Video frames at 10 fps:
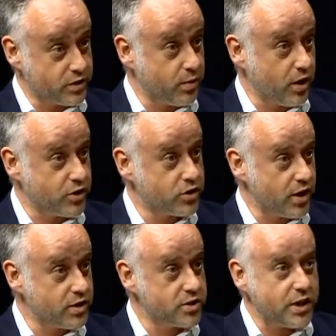supply
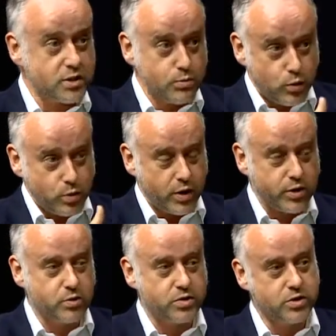chains. Say some more about
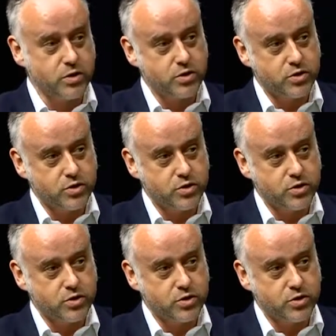your research.